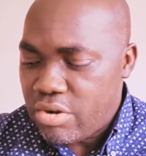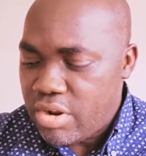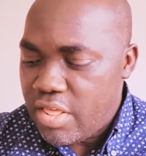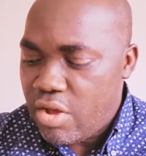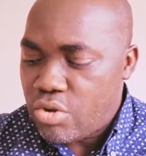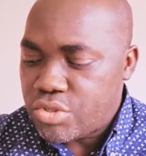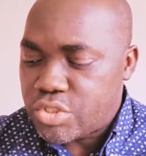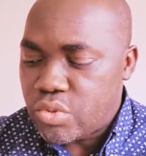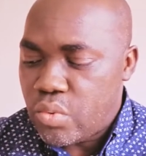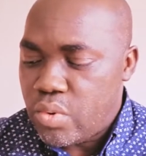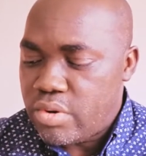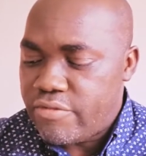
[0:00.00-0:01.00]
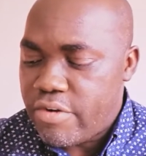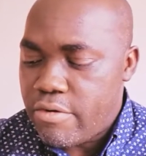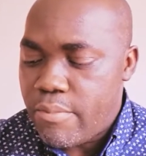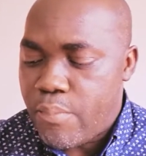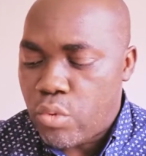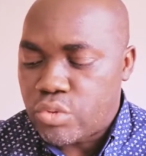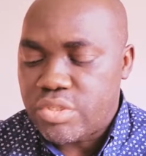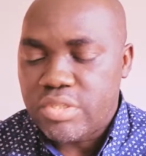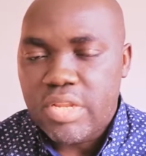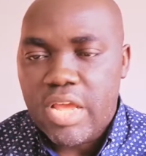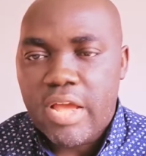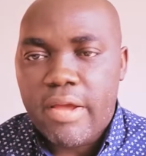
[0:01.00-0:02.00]
Another also very
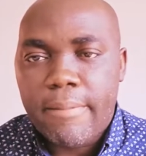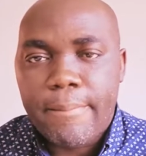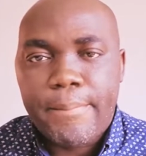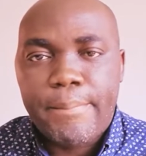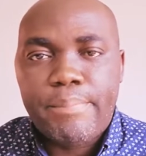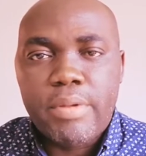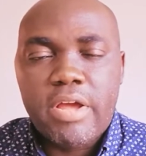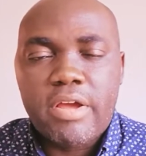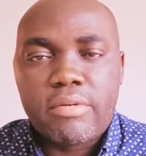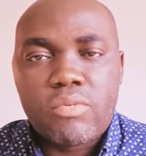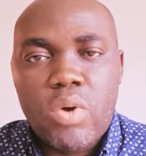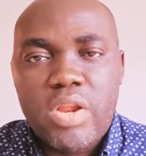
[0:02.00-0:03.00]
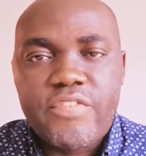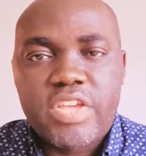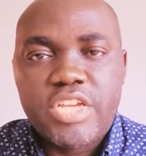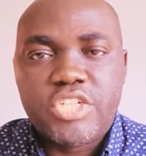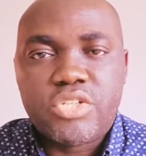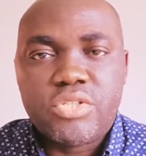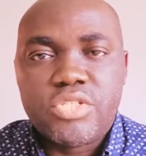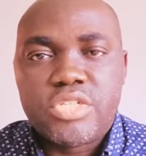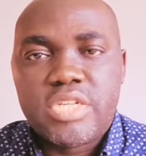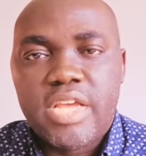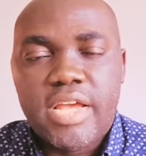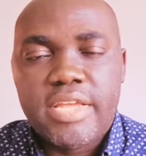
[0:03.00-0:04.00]
important
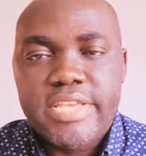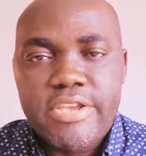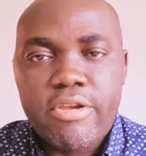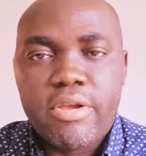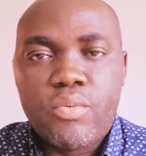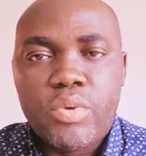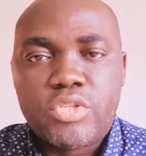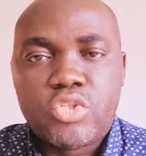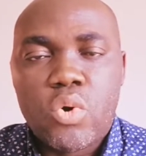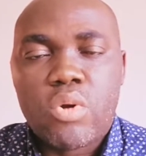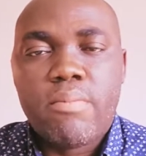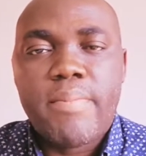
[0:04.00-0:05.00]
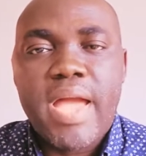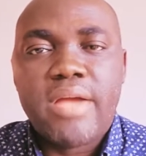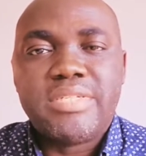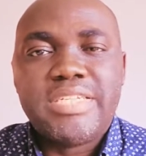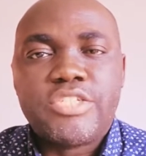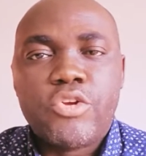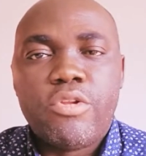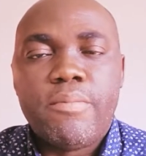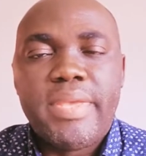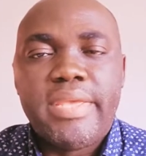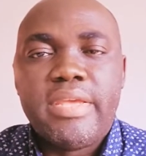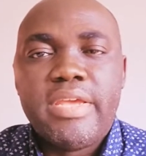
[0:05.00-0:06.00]
qualifications here we talk about is going to
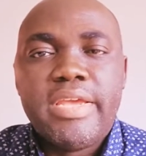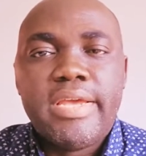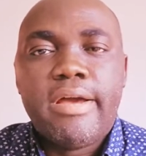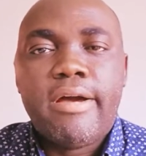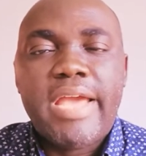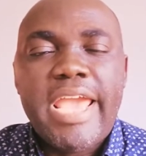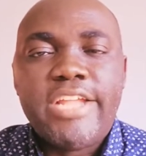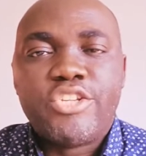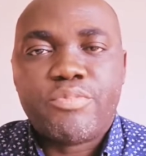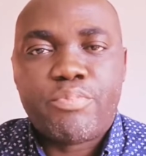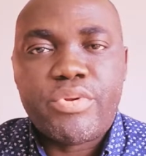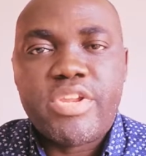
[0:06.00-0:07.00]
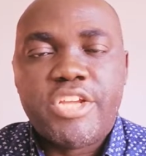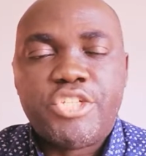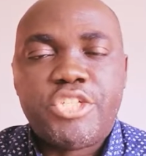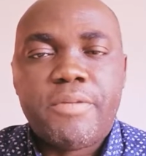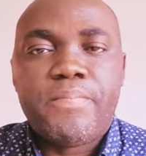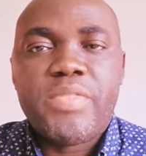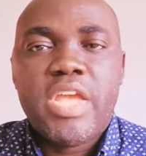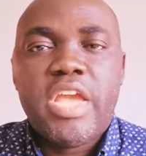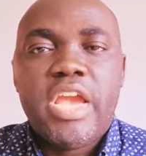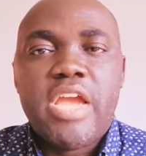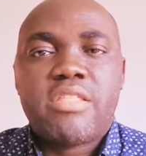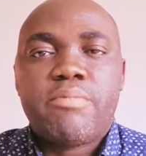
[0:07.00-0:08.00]
be entrepreneurship.
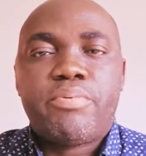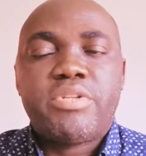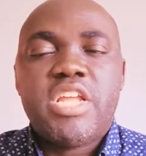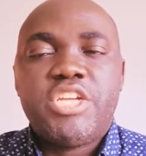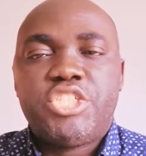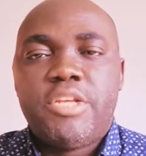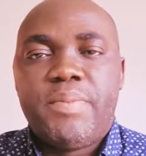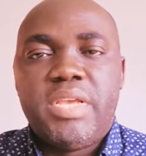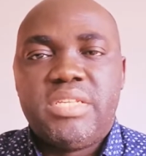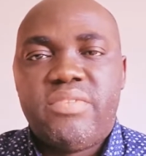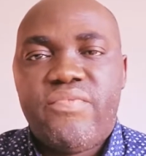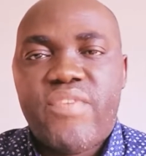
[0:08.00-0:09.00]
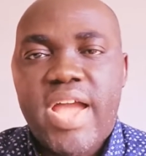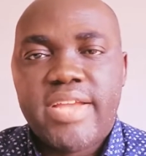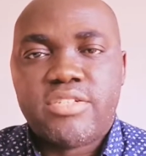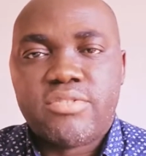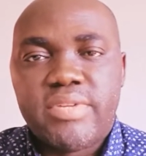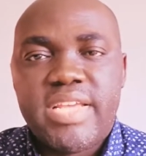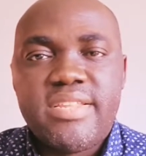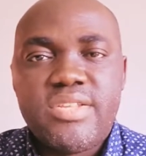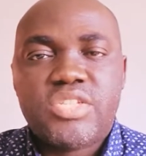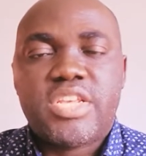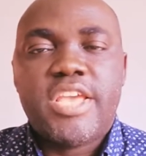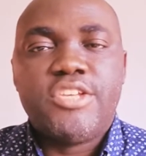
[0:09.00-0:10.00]
Entrepreneurship is vital. In
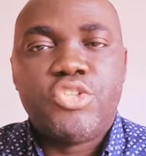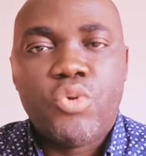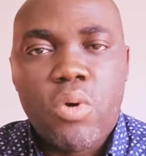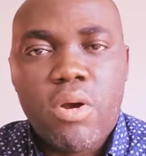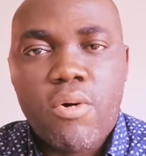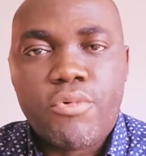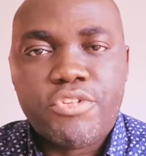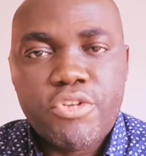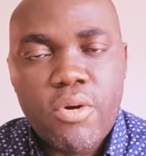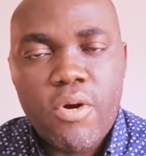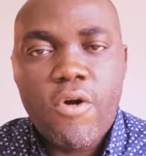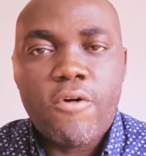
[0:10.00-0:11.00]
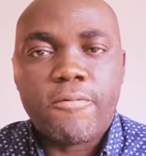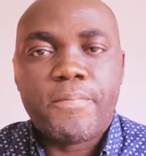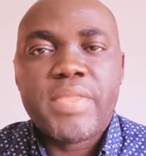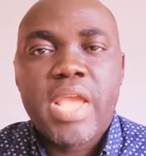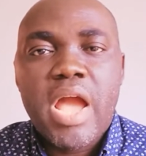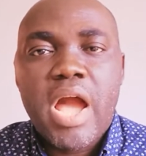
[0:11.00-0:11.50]
this case, you are on your own.